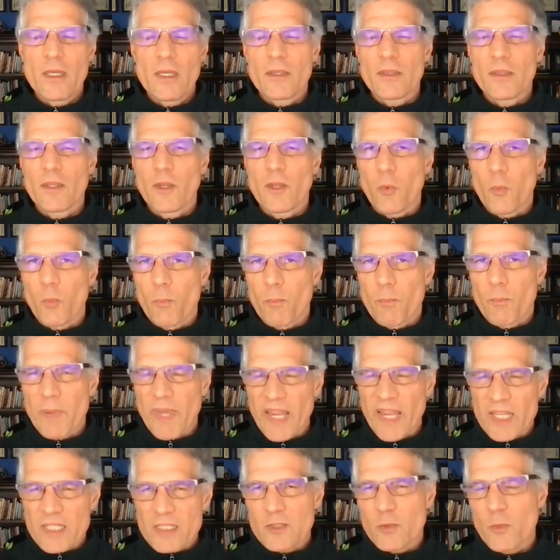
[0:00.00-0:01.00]
the
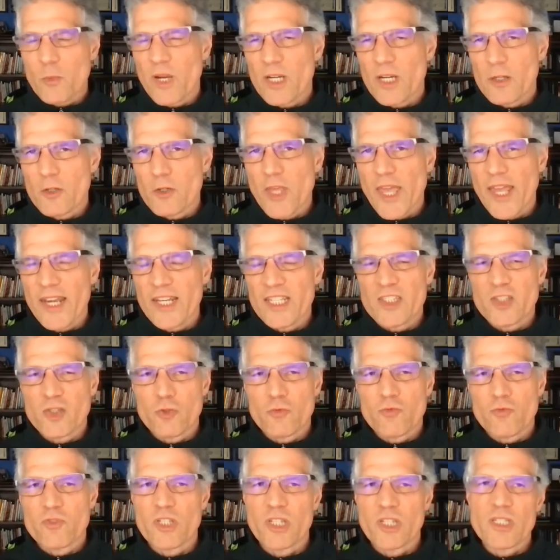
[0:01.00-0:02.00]
best way to do that is
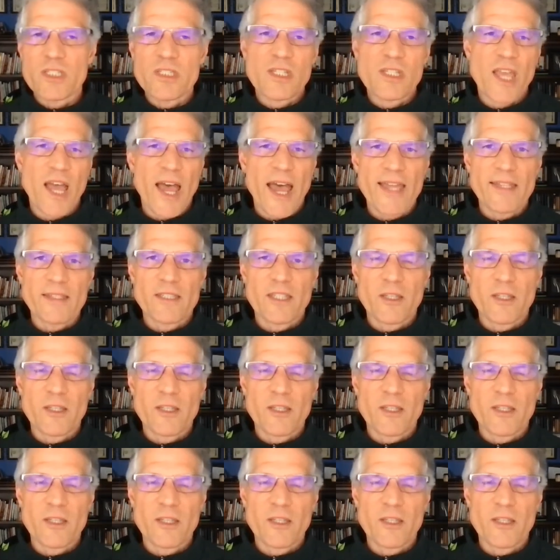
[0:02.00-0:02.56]
you just got